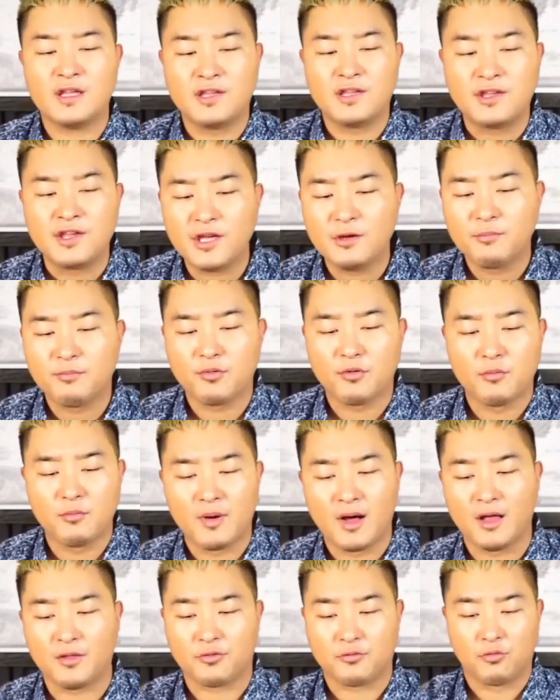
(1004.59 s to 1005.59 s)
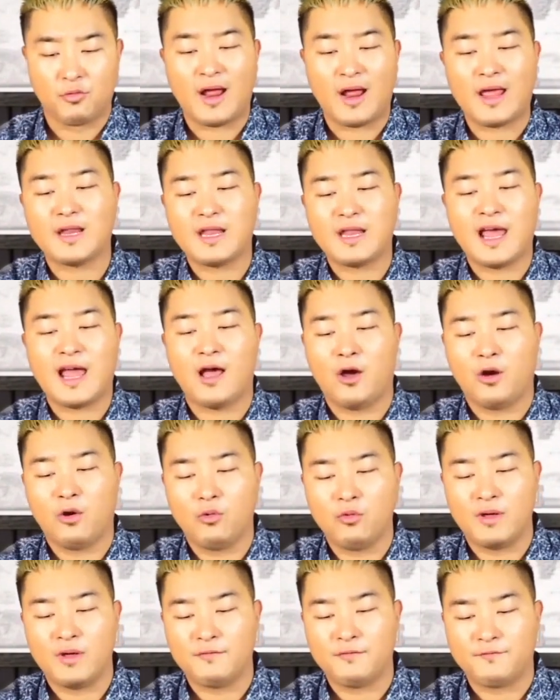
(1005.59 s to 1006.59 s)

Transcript: the Hebrew month right now,